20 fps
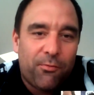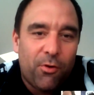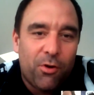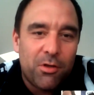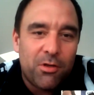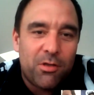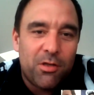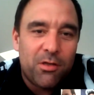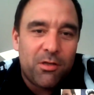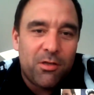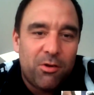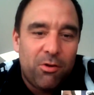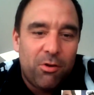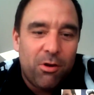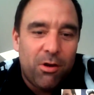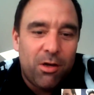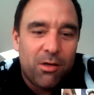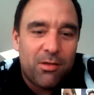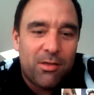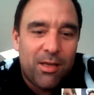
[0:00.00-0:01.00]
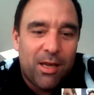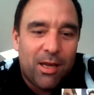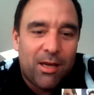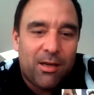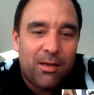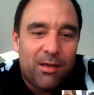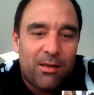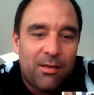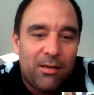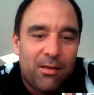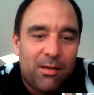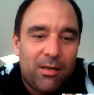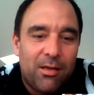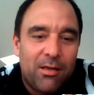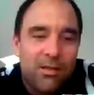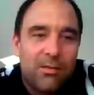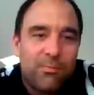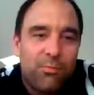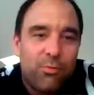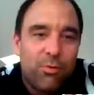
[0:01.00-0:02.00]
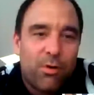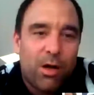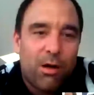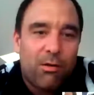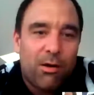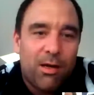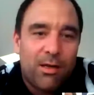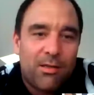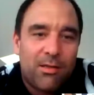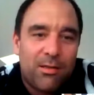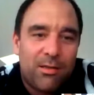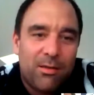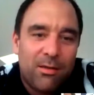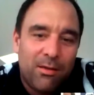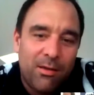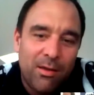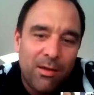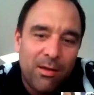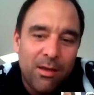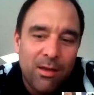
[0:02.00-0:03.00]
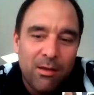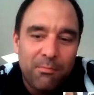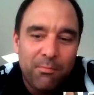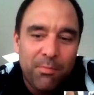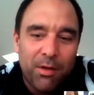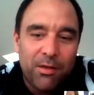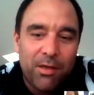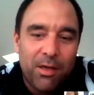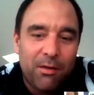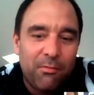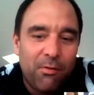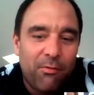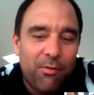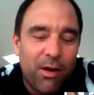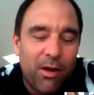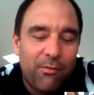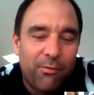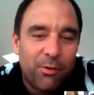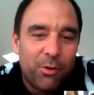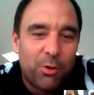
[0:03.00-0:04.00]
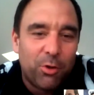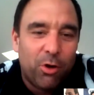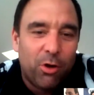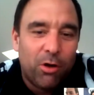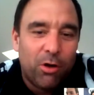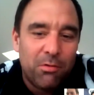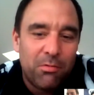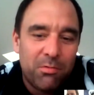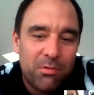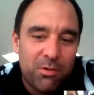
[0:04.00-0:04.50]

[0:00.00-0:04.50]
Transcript: first Győr, second is Bucharest, but then we will have a draw.